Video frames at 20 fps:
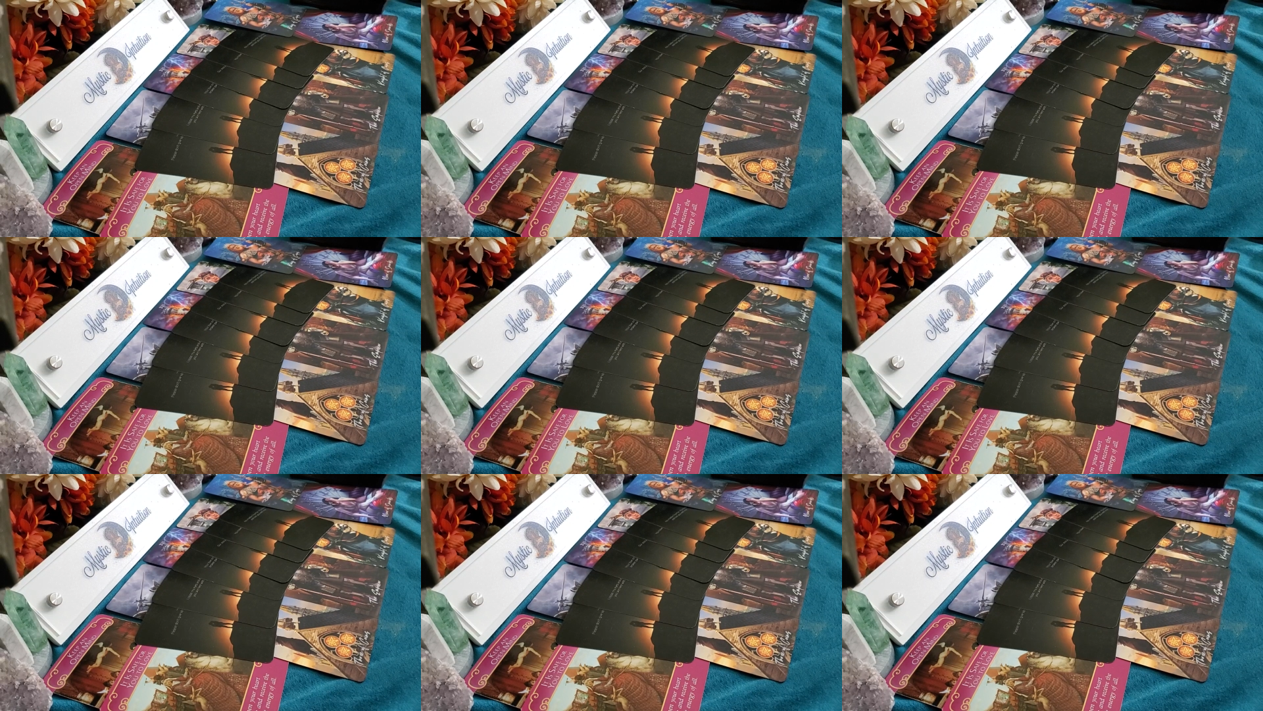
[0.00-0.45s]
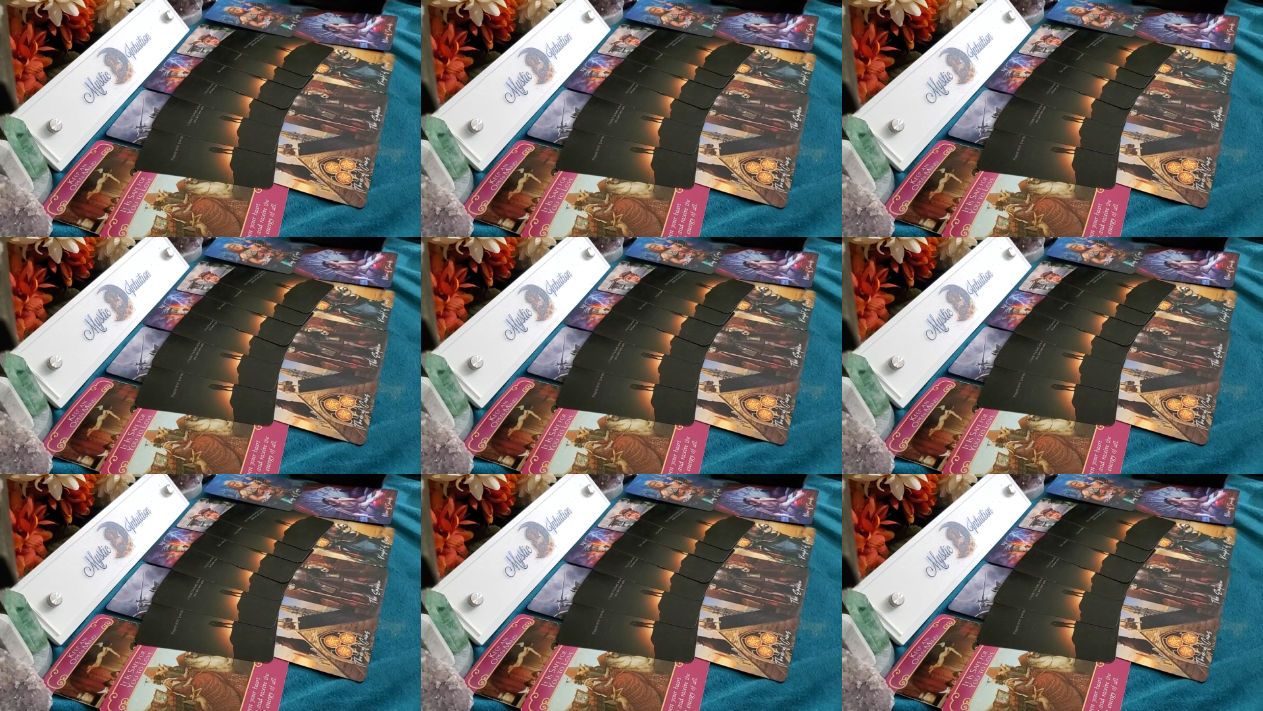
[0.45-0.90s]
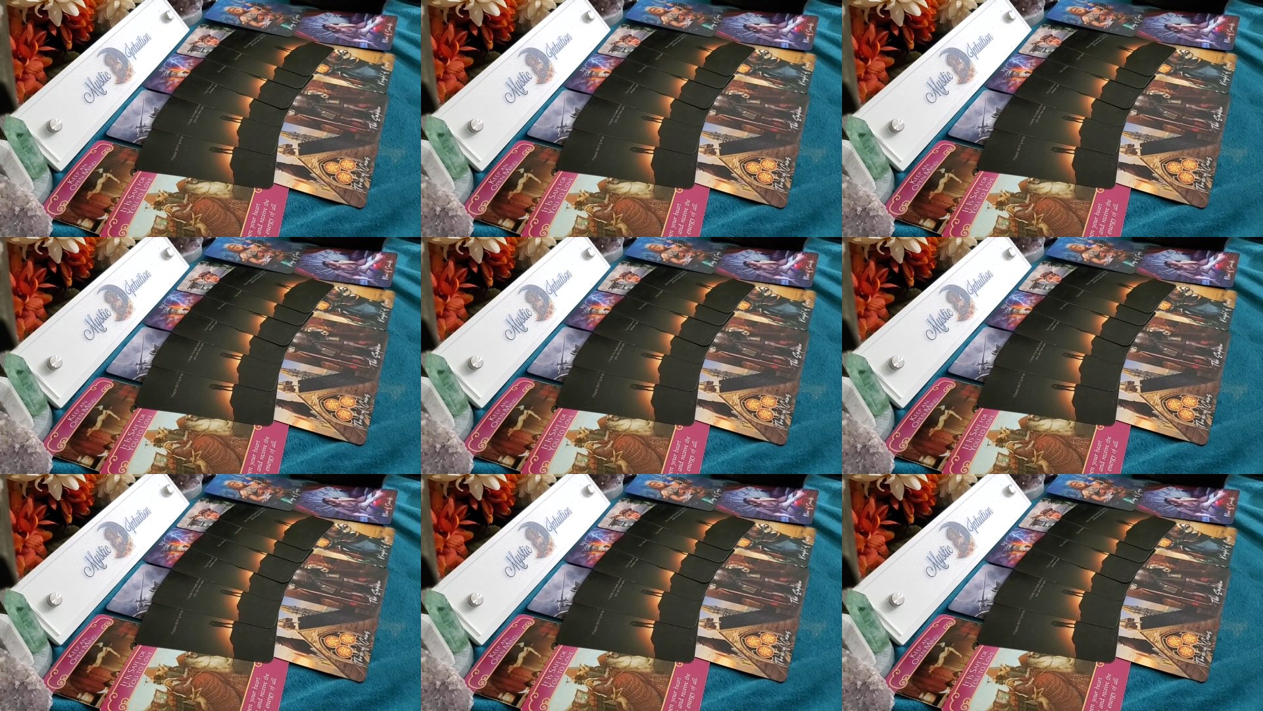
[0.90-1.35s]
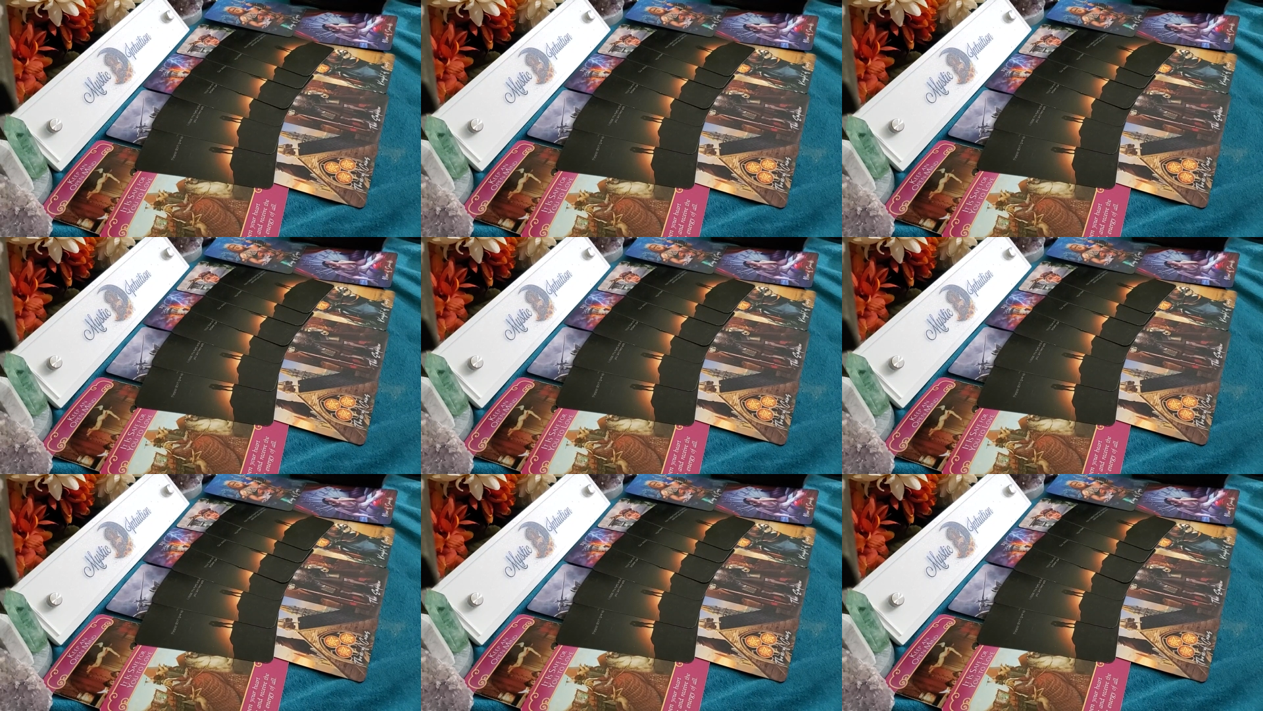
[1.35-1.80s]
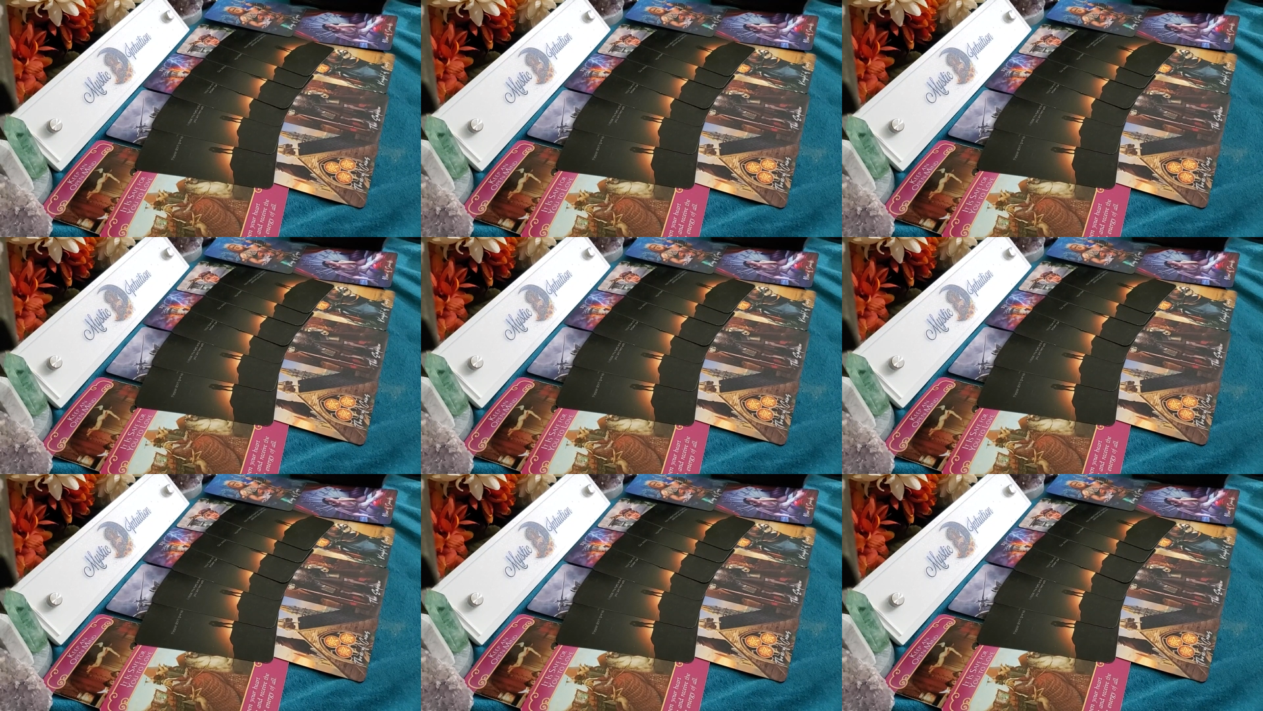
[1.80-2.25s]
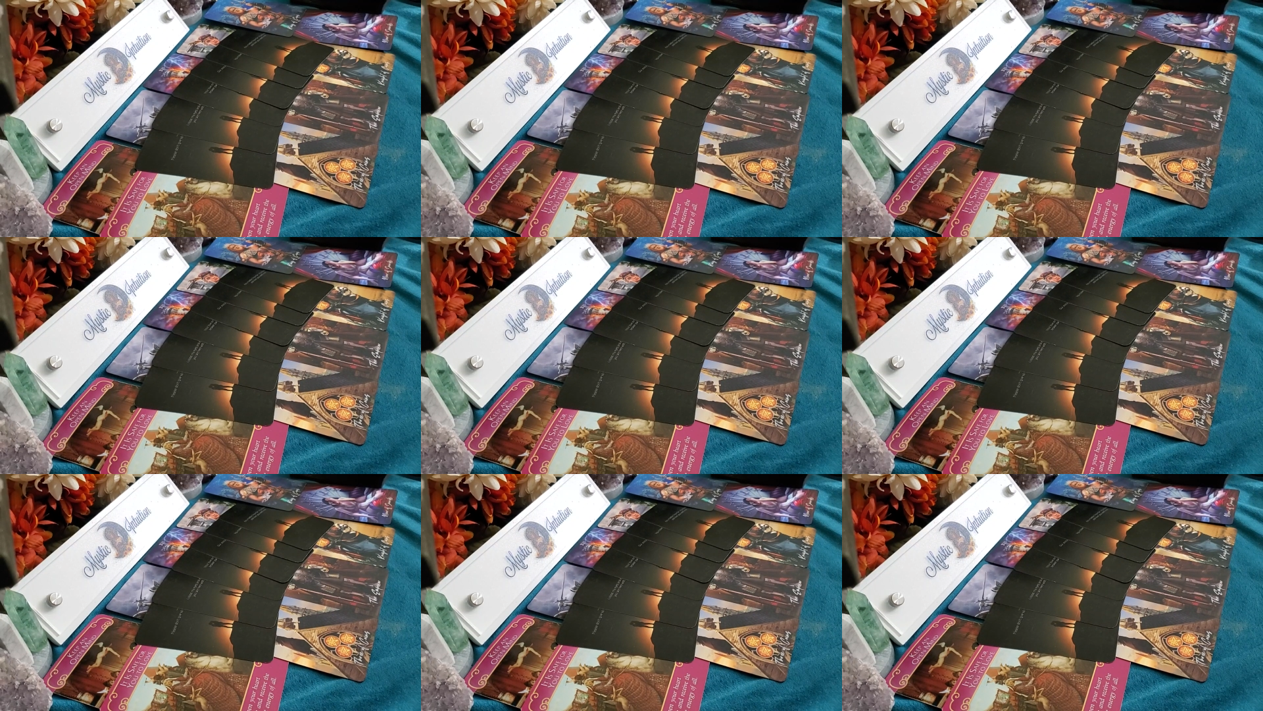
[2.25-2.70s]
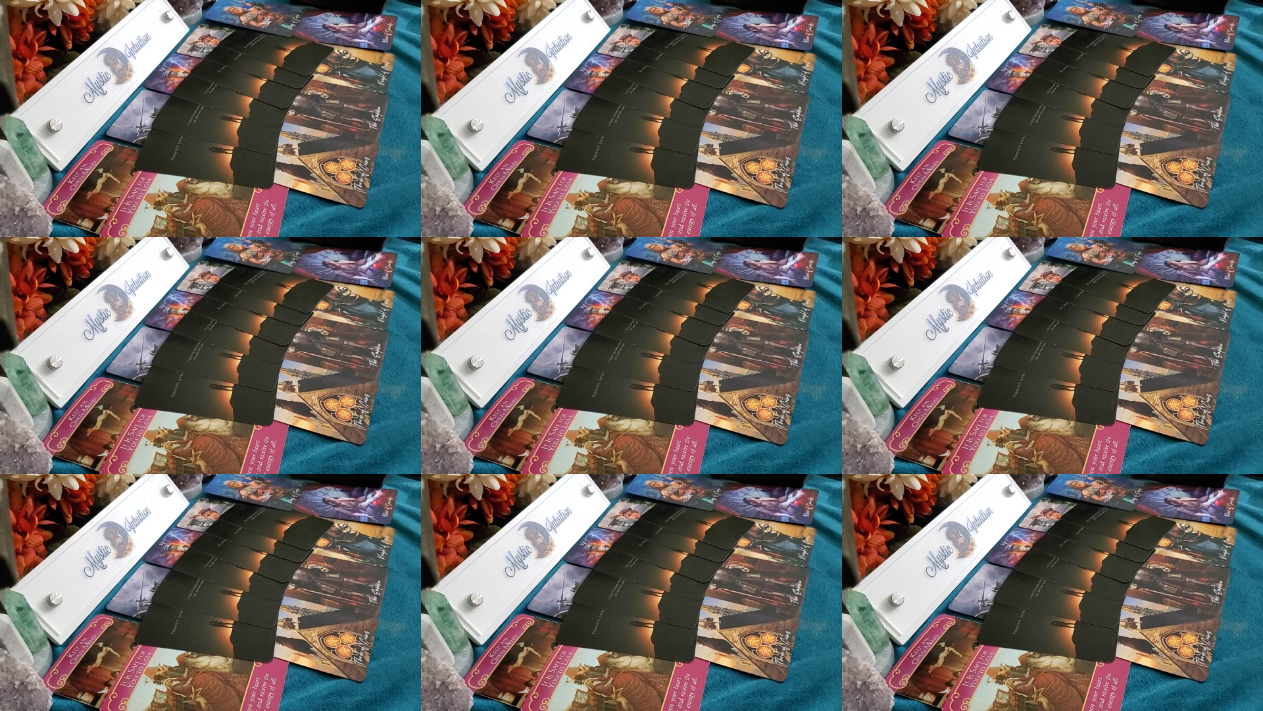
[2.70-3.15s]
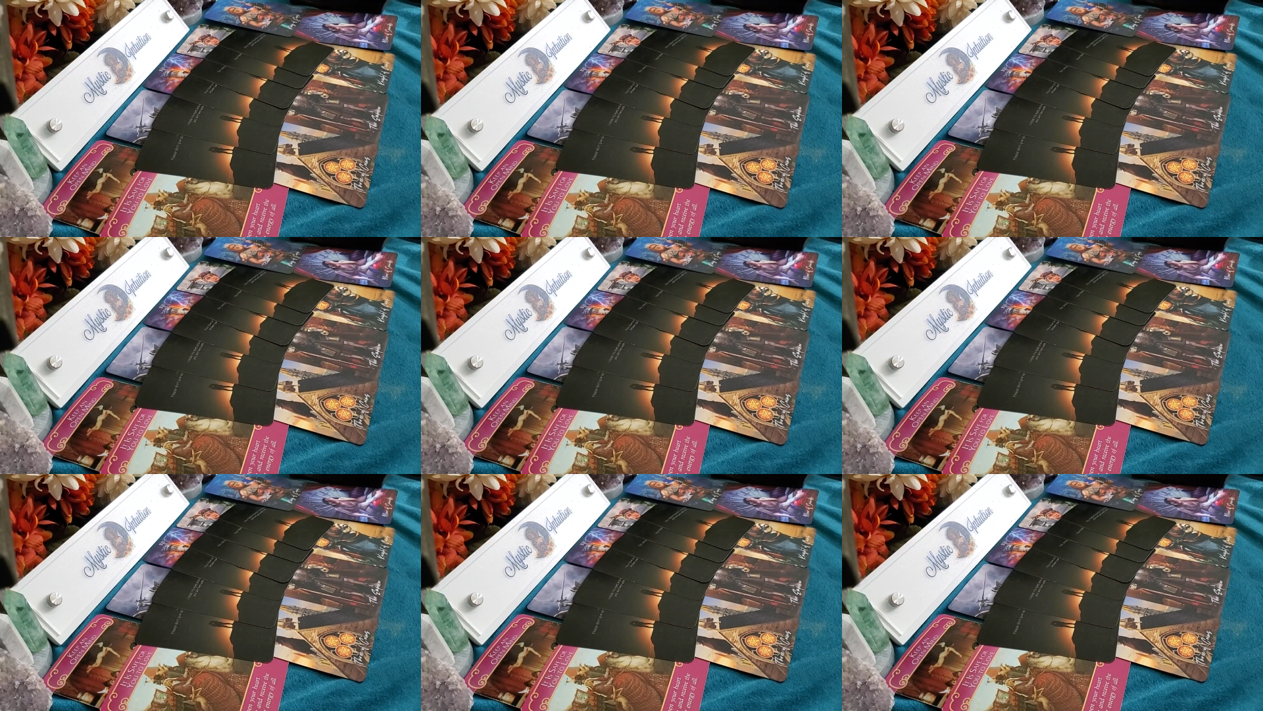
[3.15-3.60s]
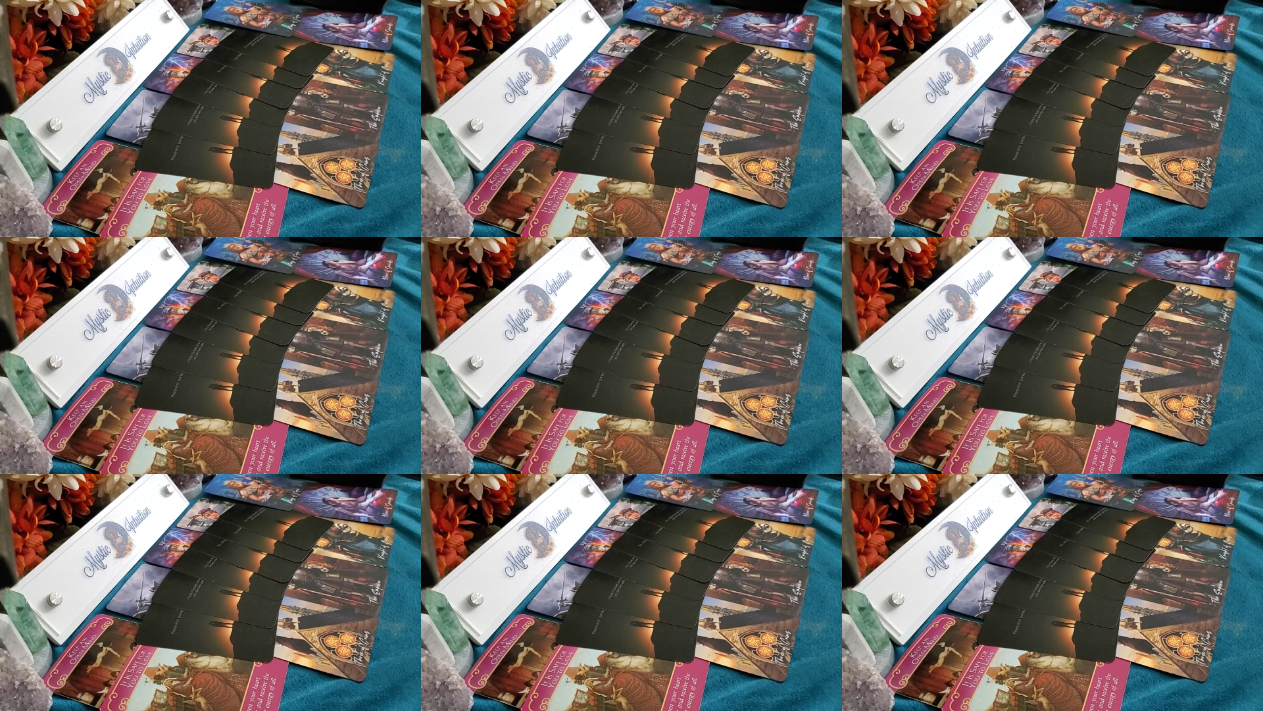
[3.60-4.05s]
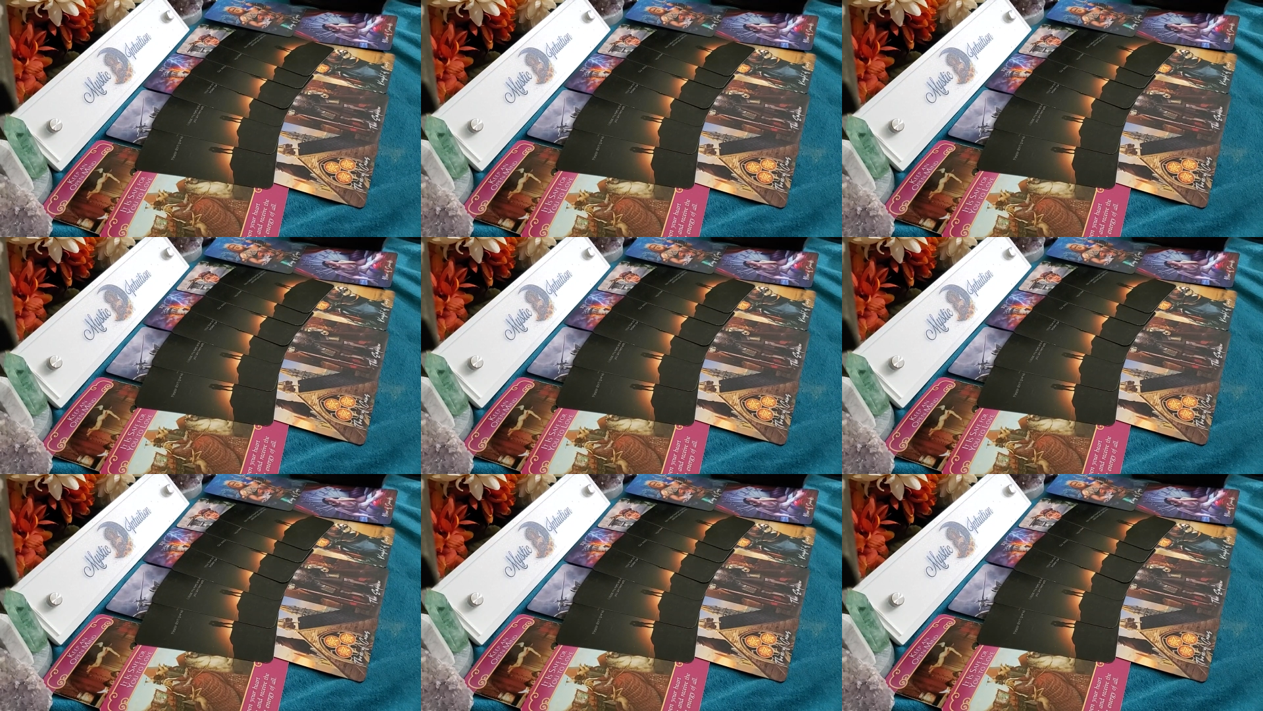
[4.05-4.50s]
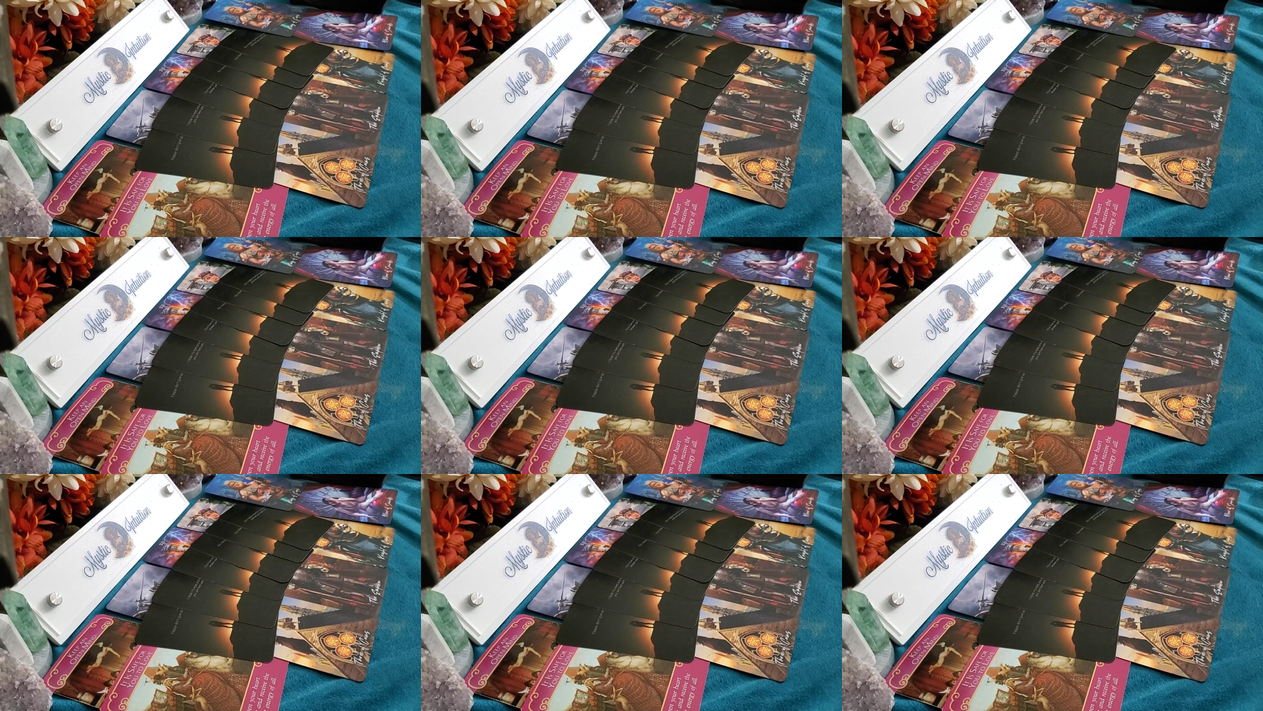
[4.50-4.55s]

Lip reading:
[unreadable: no face in view]